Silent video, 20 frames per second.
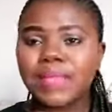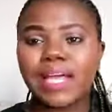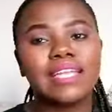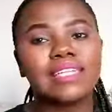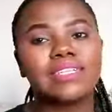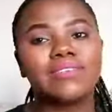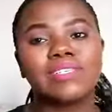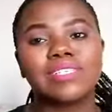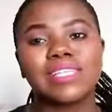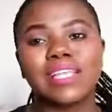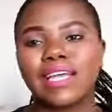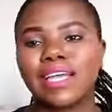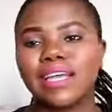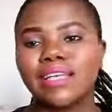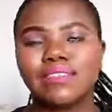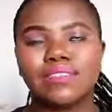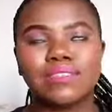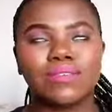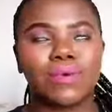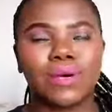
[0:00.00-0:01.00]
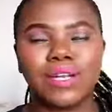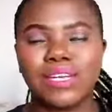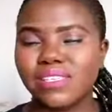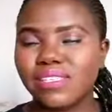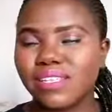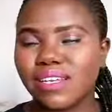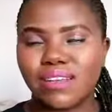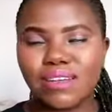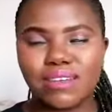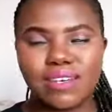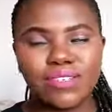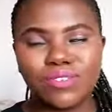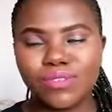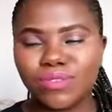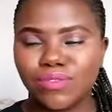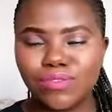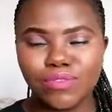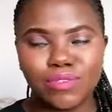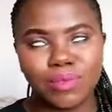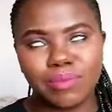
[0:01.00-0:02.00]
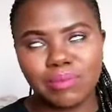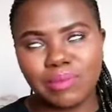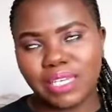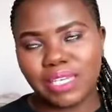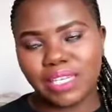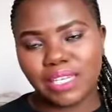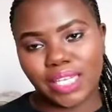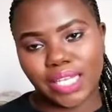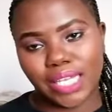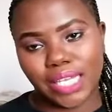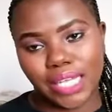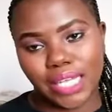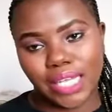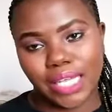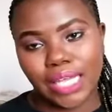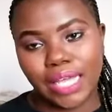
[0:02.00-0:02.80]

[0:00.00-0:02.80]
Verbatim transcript: And he was like, and what is that gonna do for me?